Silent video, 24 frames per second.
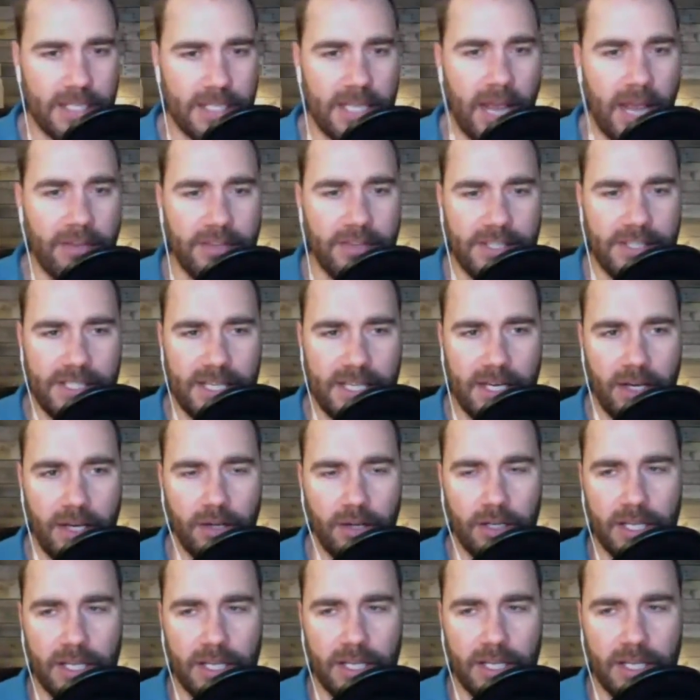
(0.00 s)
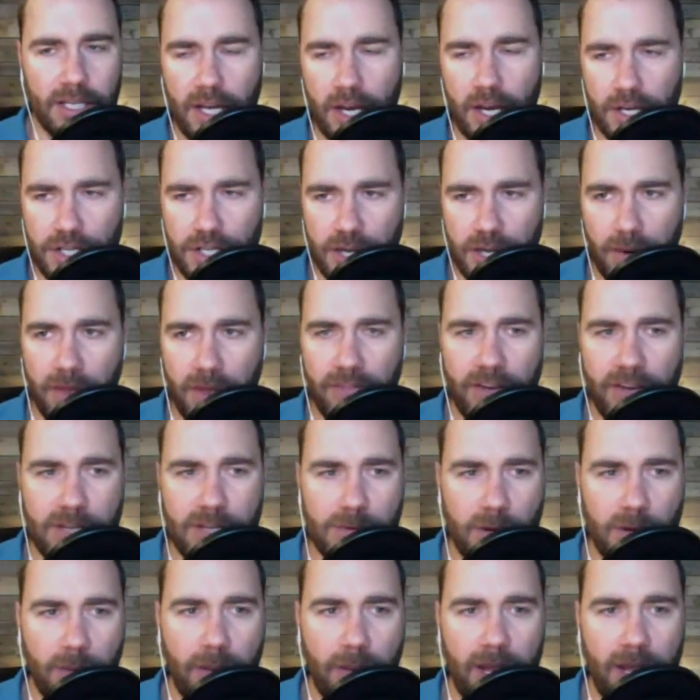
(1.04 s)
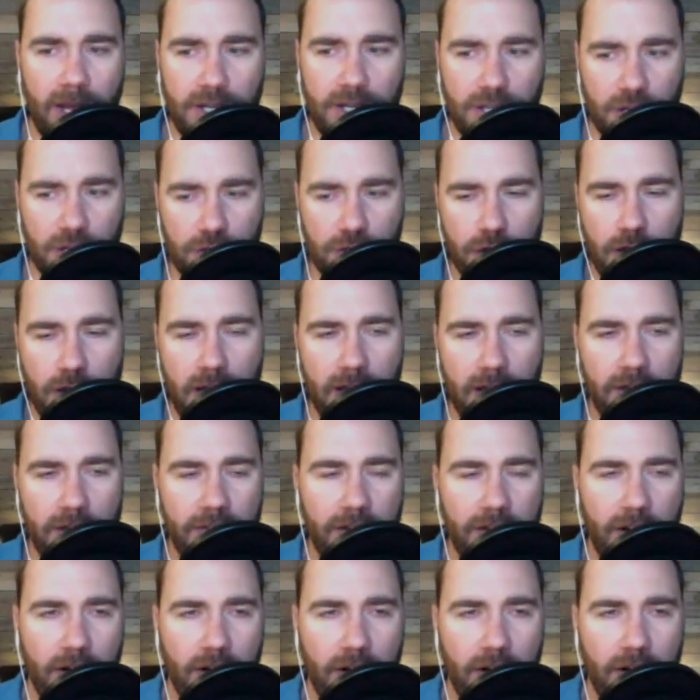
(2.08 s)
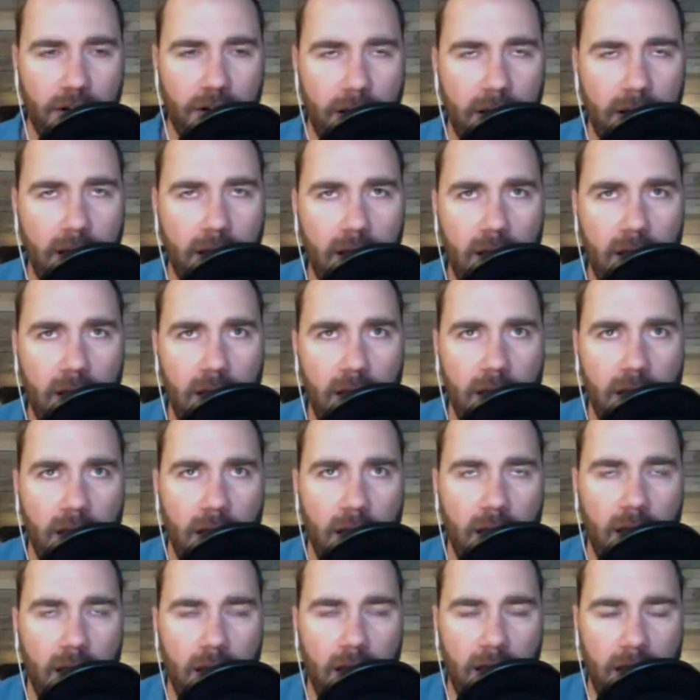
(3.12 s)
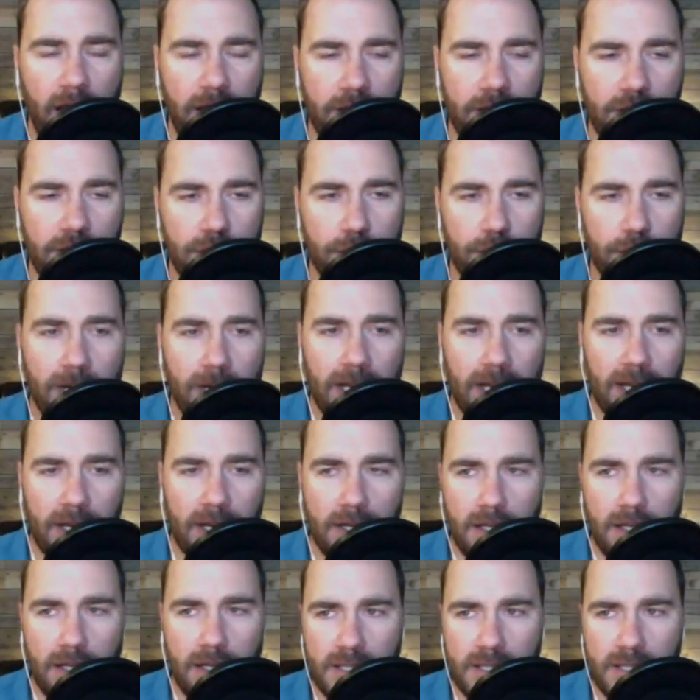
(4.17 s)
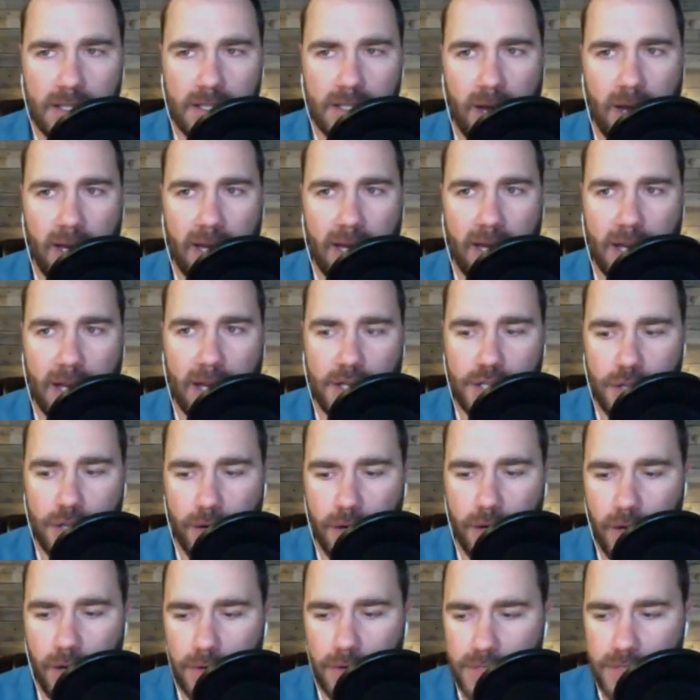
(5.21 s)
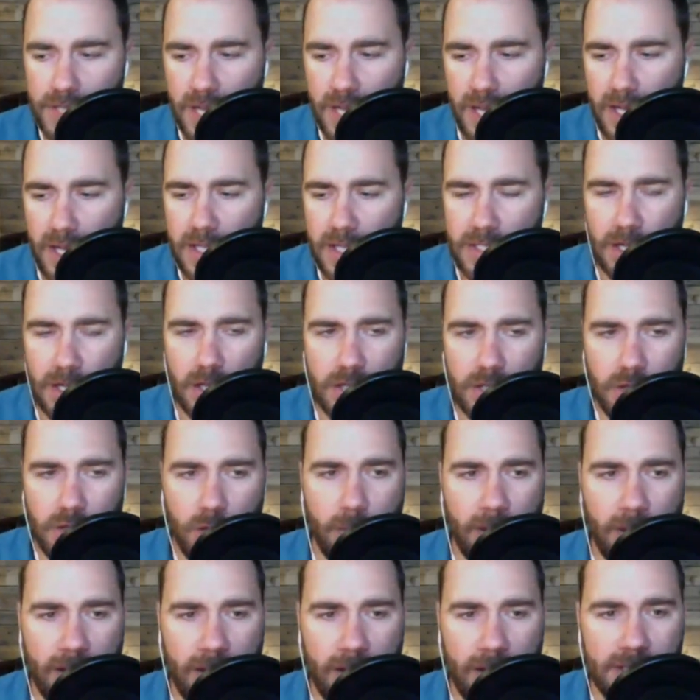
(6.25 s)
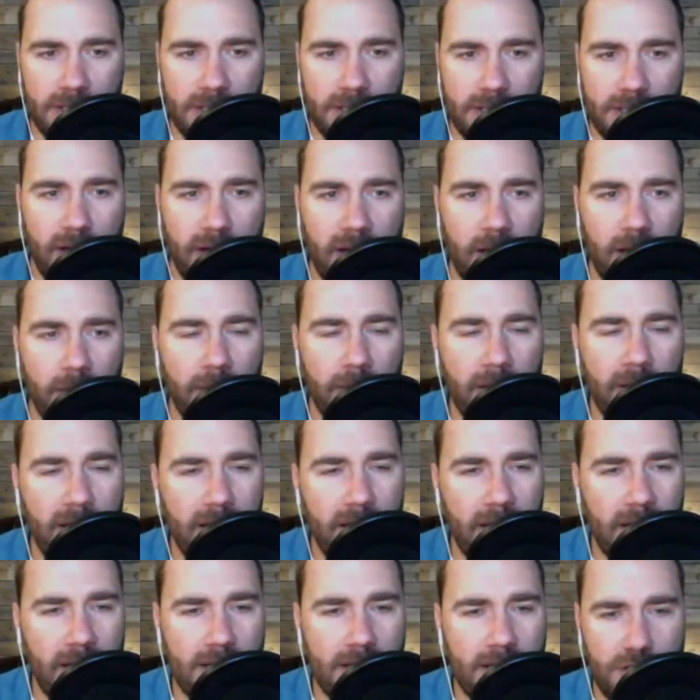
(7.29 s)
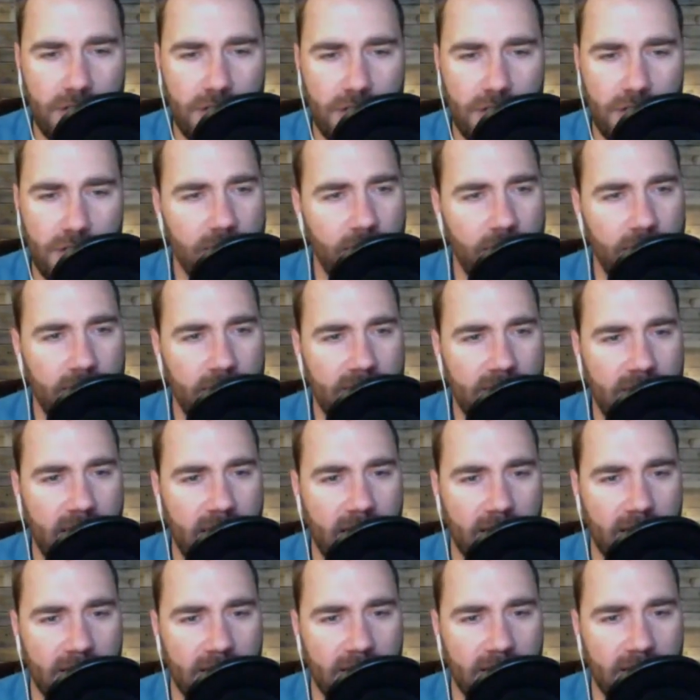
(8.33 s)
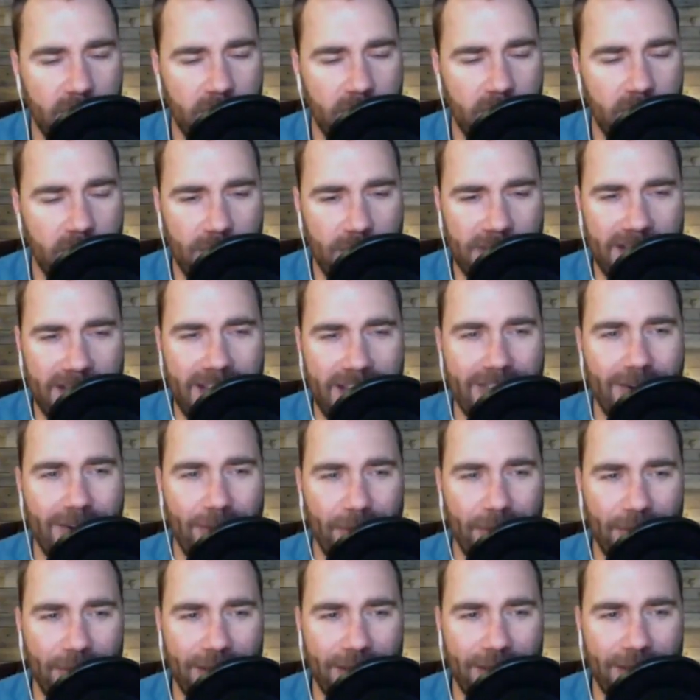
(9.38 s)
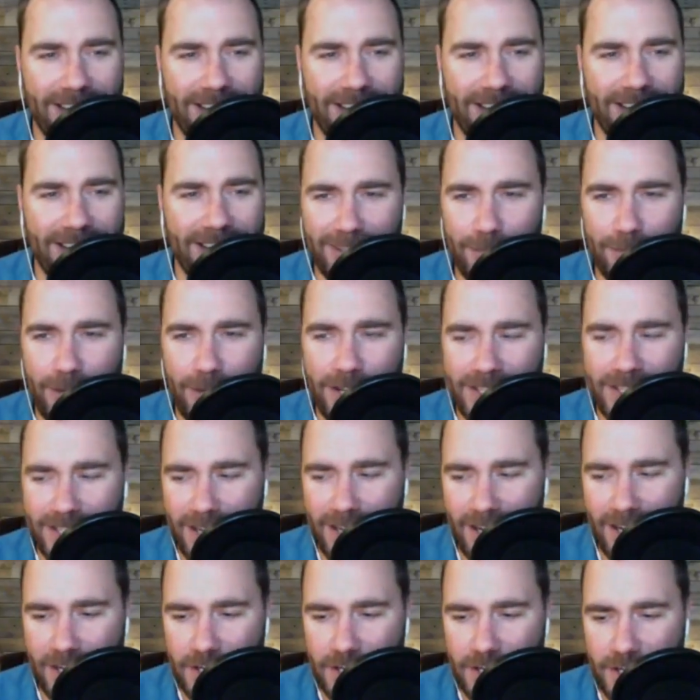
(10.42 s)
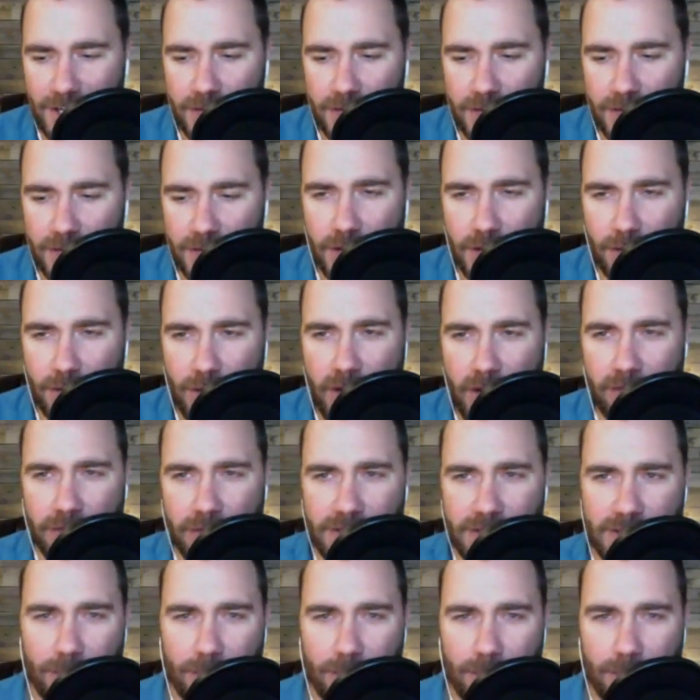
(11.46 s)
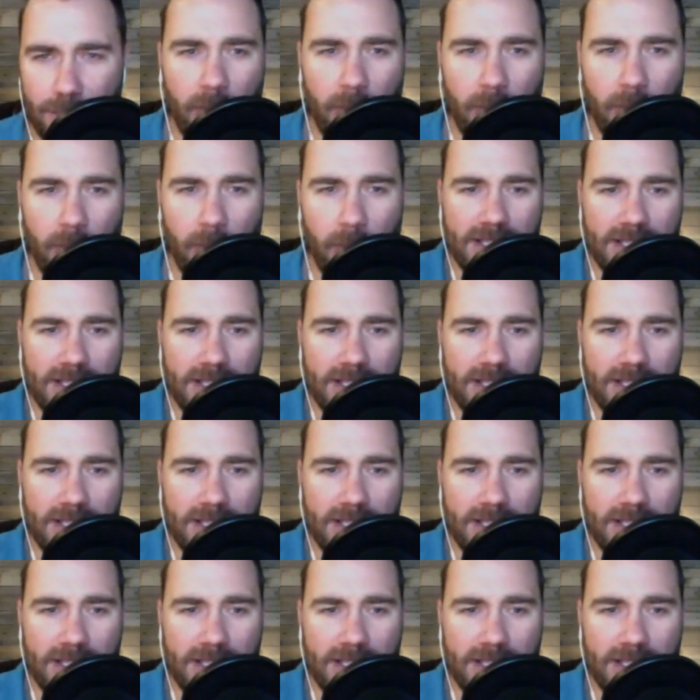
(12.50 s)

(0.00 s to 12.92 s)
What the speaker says: If you guys haven't seen it, you're listening, you can check out my Facebook page. I'll try and figure out a way to put a link to this, the podcast show notes. It's also on my Instagram. It's just 30 seconds, but they put together a really neat little montage of shooting the rifles. The problem is